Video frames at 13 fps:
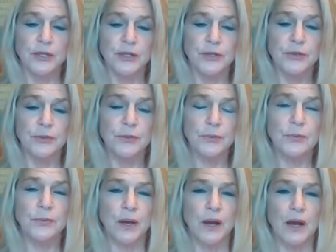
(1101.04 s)

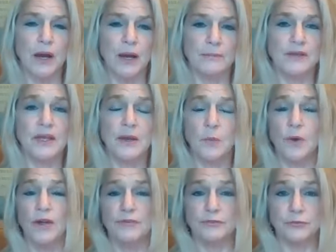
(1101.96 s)
you get
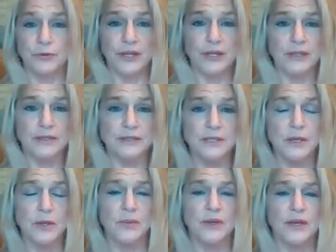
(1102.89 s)
1 free.
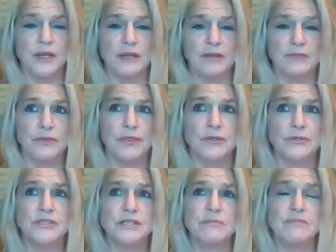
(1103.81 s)
So if
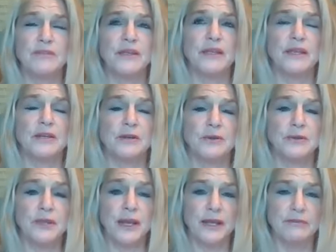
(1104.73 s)
there's something in
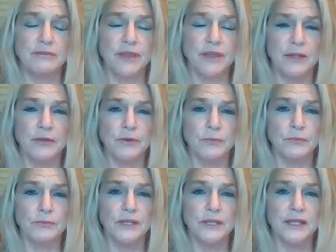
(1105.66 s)
your life that you
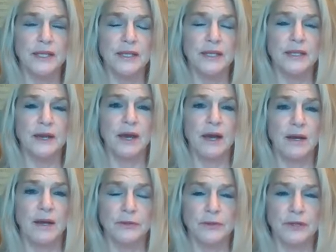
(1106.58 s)
really
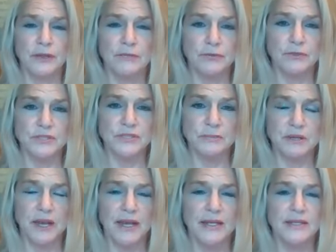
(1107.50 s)
are looking for some
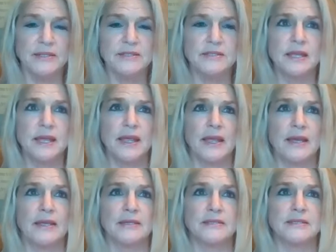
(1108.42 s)
guidance
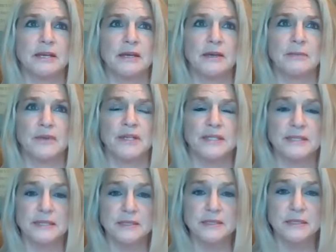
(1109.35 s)
and some
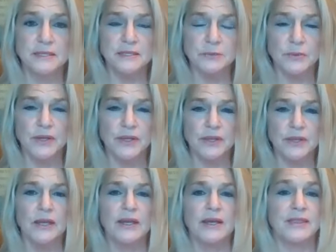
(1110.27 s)
assistance with,
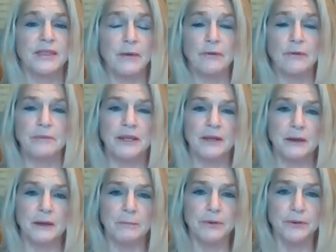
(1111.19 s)
that would be
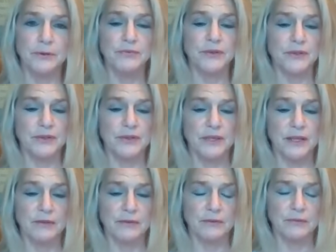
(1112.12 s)
a perfect
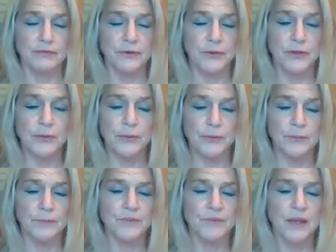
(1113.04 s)
thing for
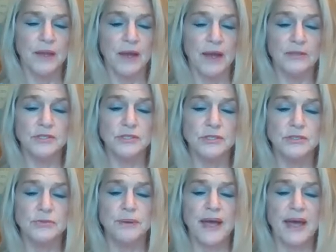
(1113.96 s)
you. I also
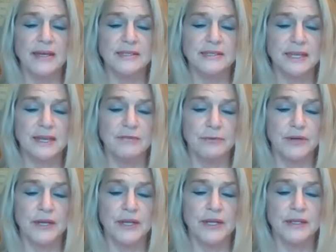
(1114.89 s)
do past life
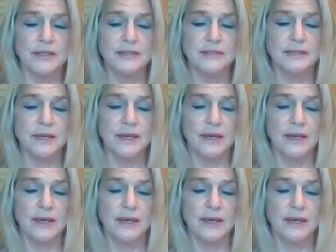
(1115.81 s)
readings,